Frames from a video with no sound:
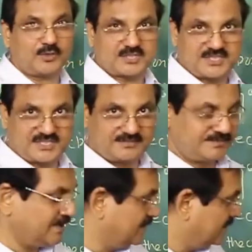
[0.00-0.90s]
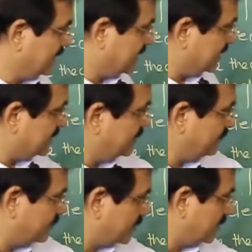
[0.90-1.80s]
positive, it is
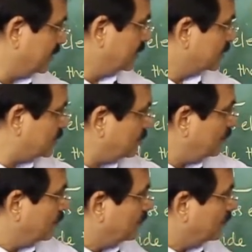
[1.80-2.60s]
neutral. So,